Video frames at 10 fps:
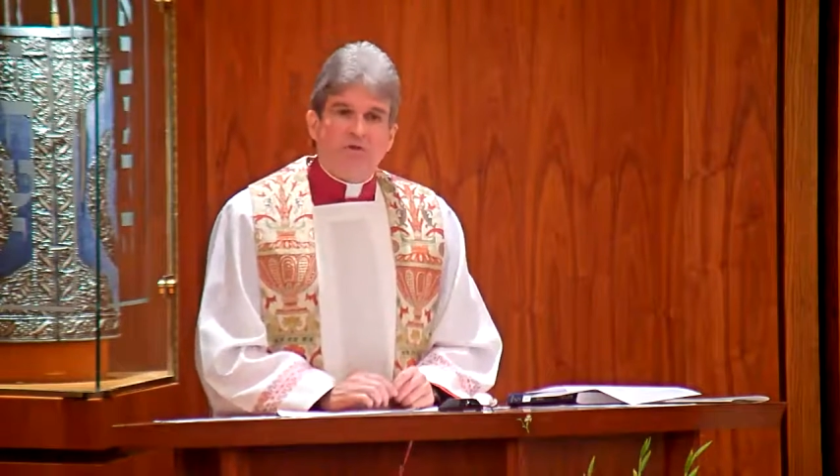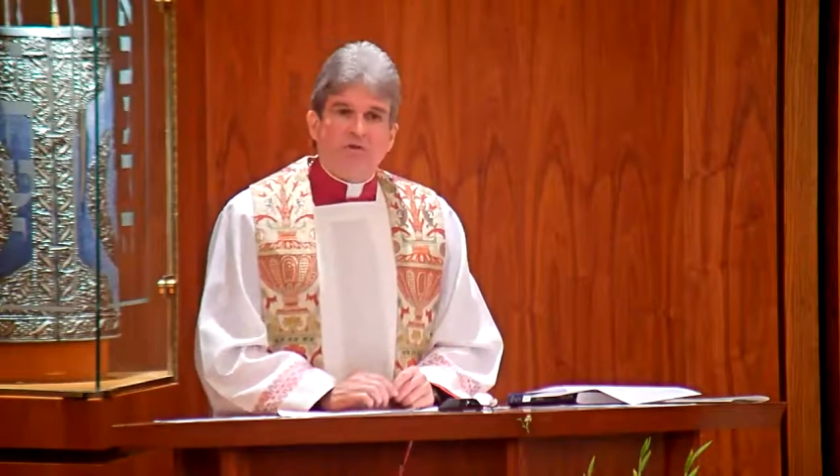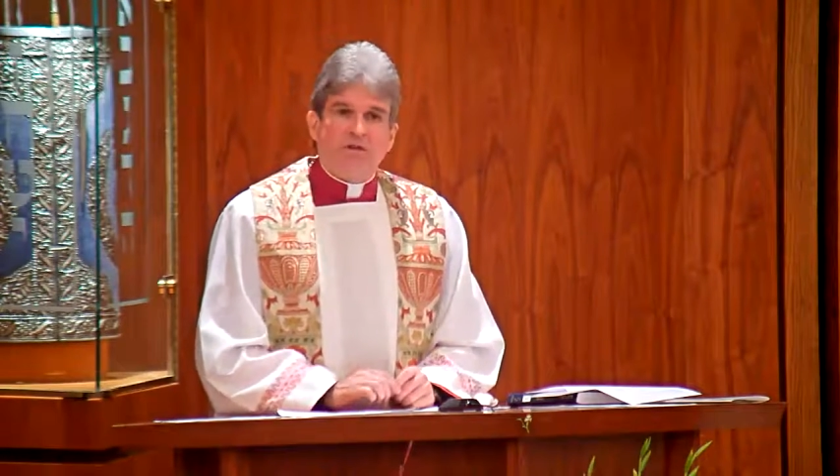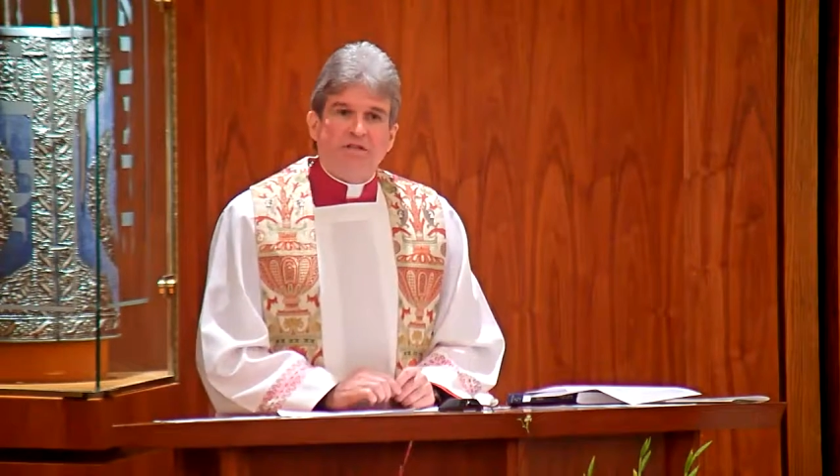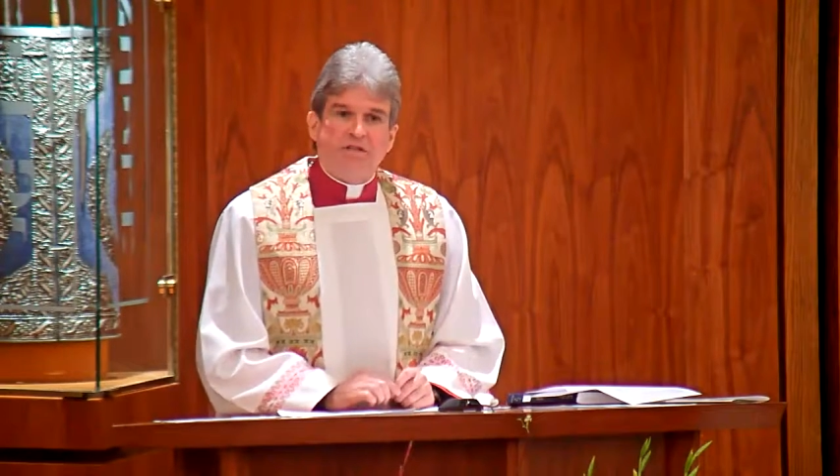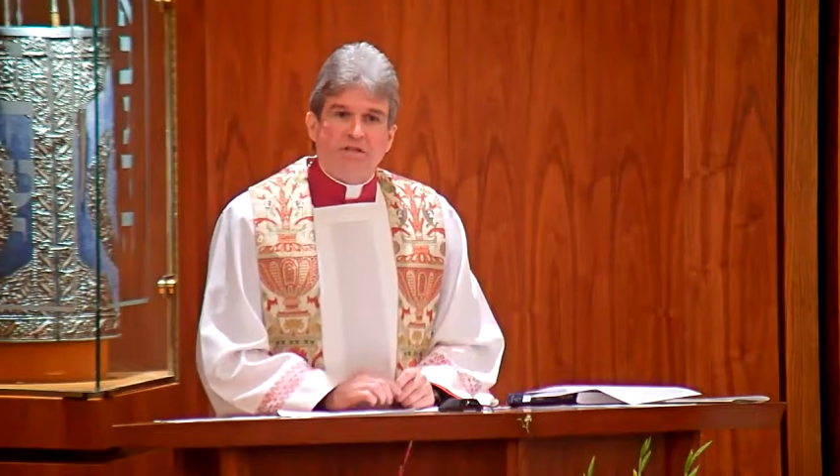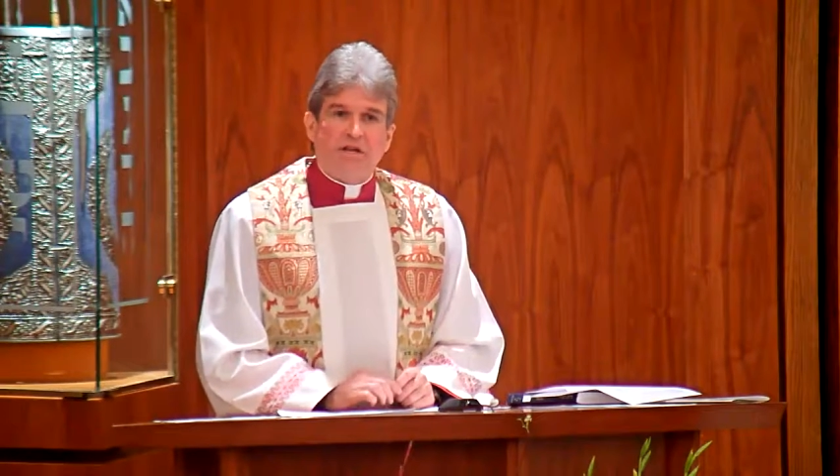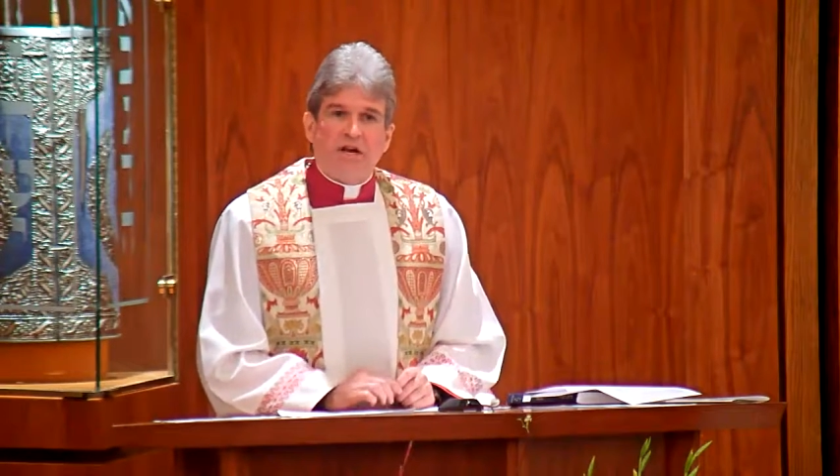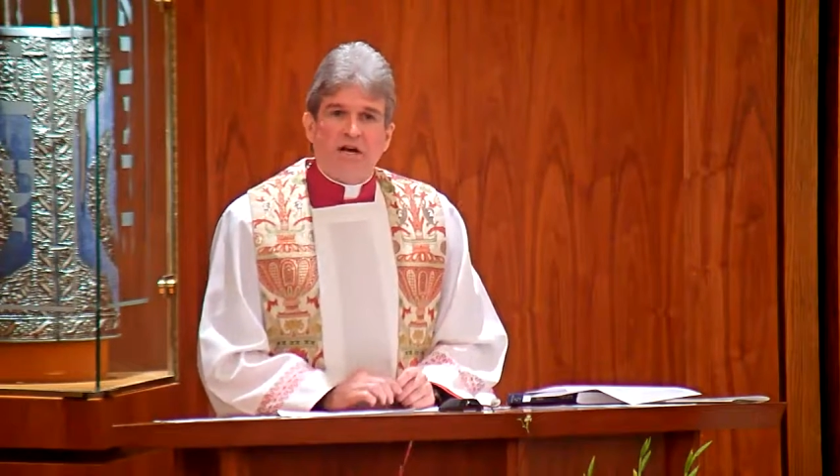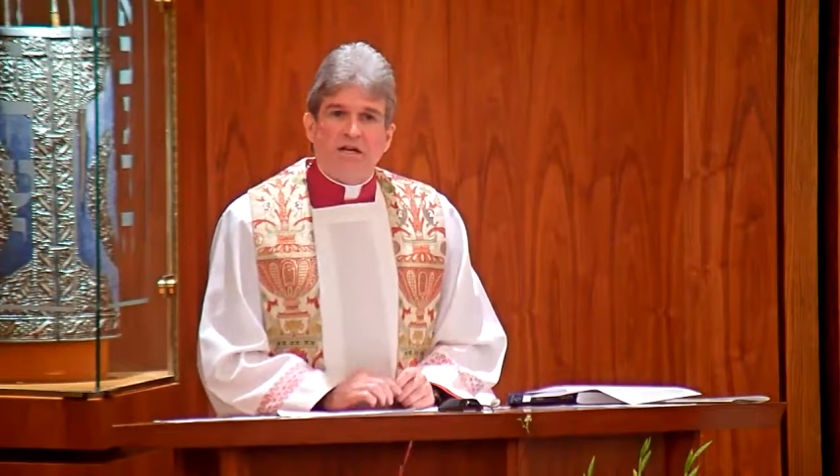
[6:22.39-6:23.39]
the great
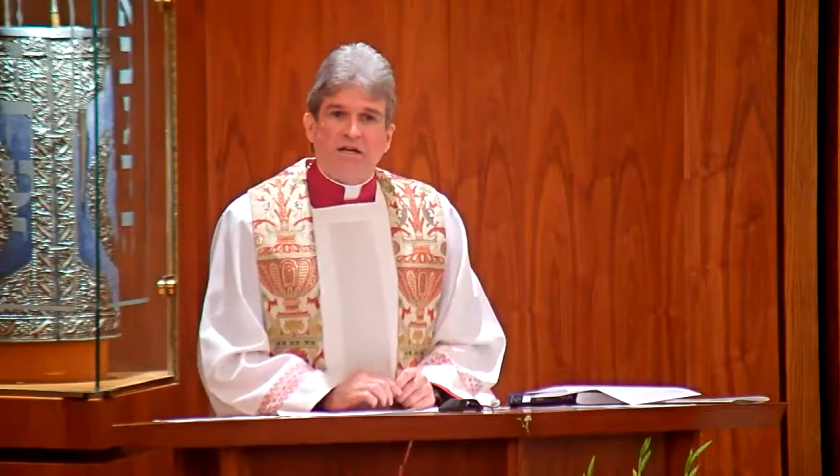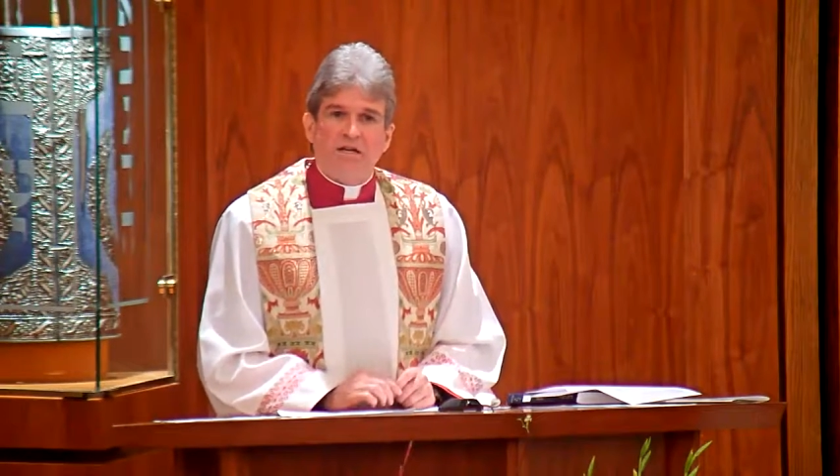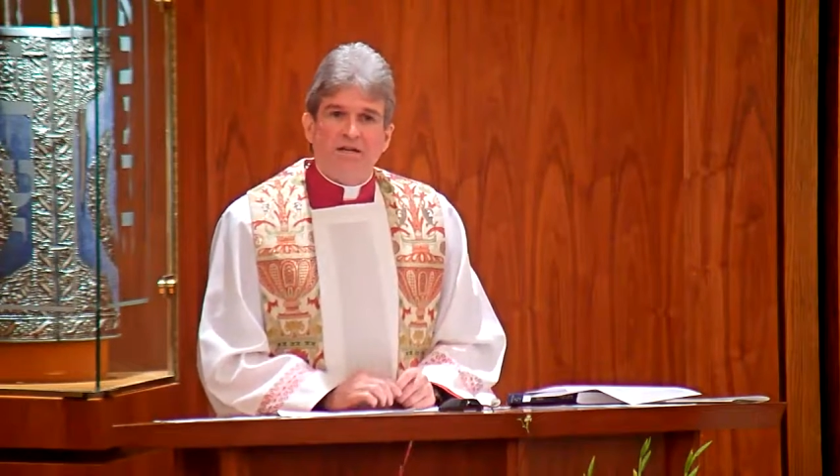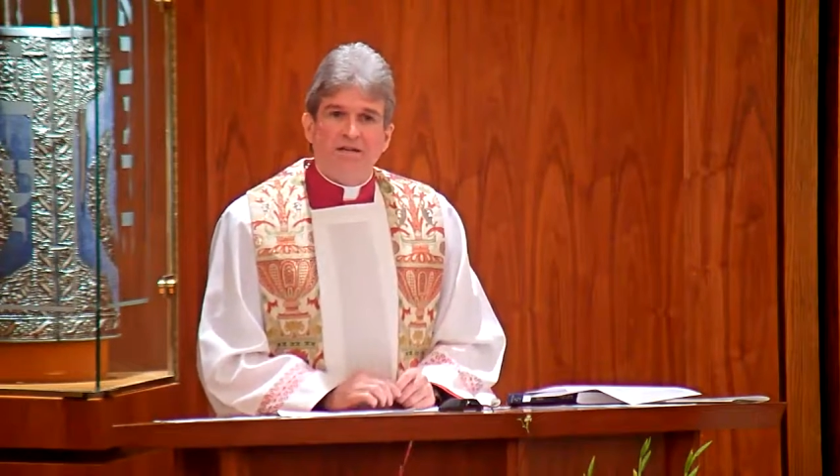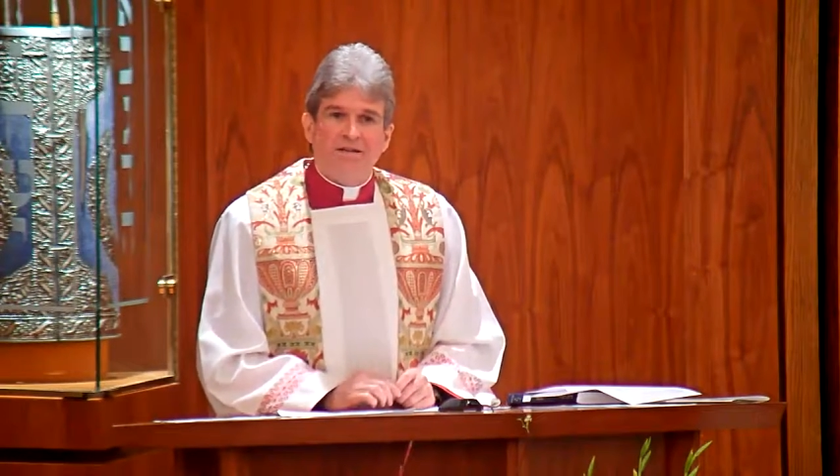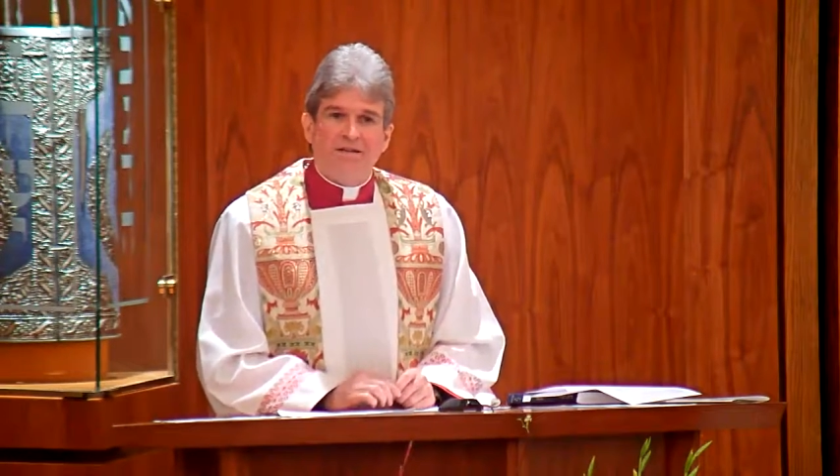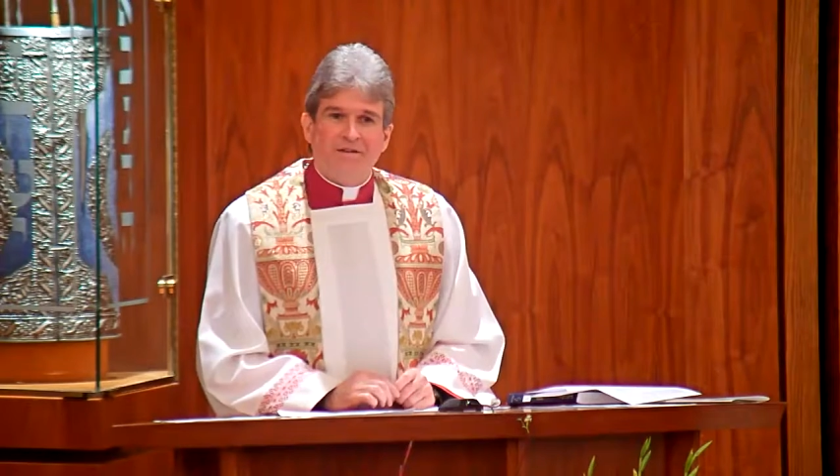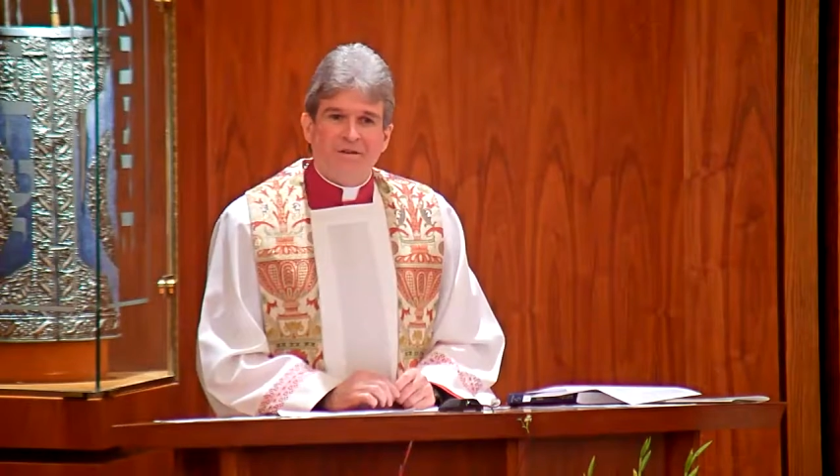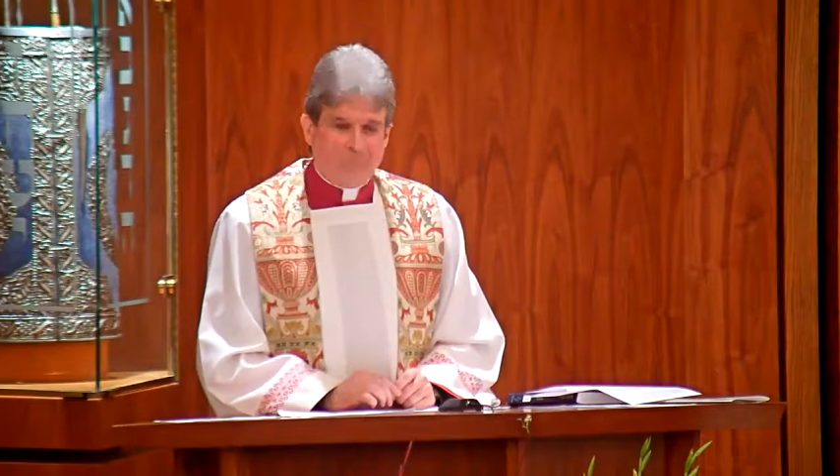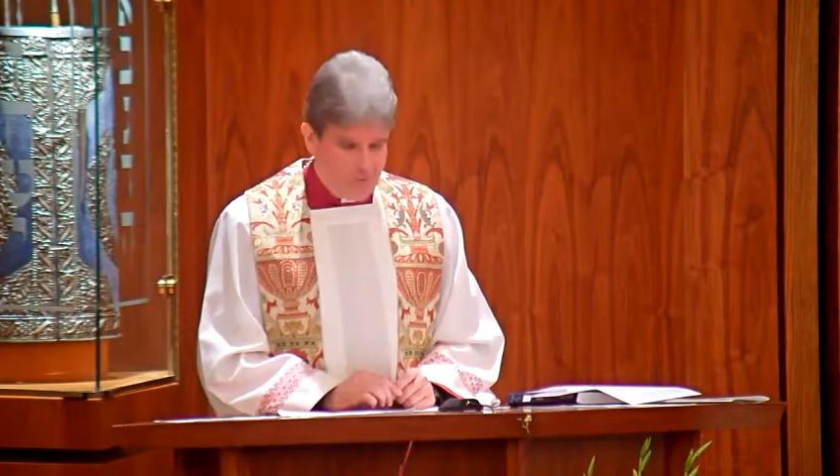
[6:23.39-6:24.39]
synagogue of